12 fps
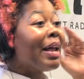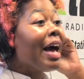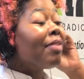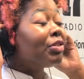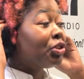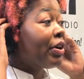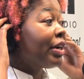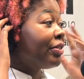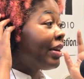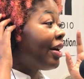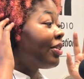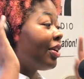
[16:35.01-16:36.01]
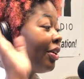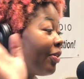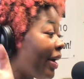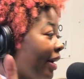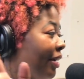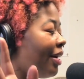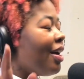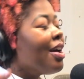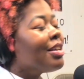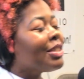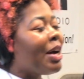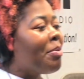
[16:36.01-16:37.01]
But I have a trainer now, y'all, okay?
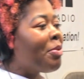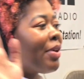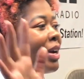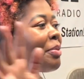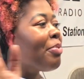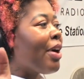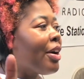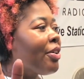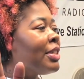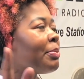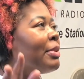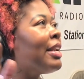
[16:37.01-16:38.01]
So I'm a work in progress.